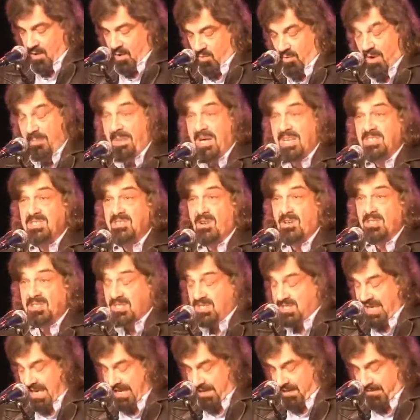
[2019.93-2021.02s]
We must not
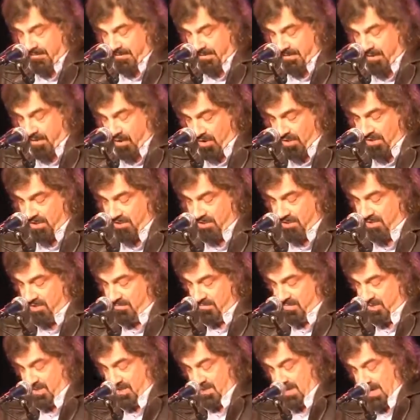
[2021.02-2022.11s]
settle for
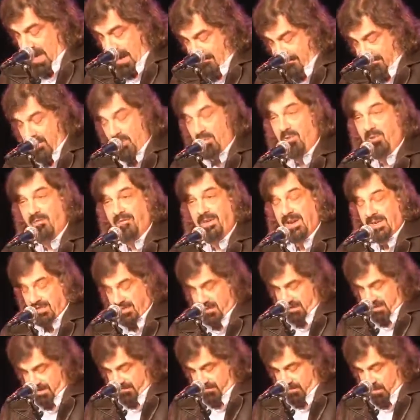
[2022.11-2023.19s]
nostrums and comfortable
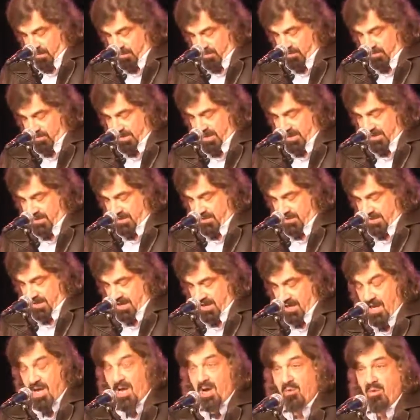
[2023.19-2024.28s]
fictions of cultural history.
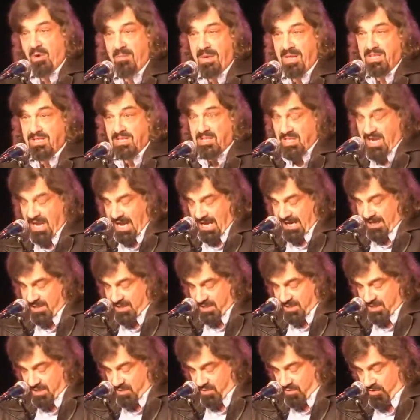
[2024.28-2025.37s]
We must challenge
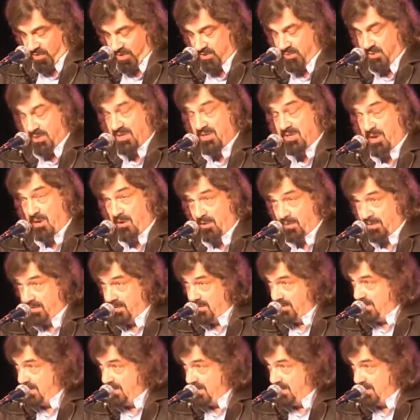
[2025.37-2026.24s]
the stories we're told.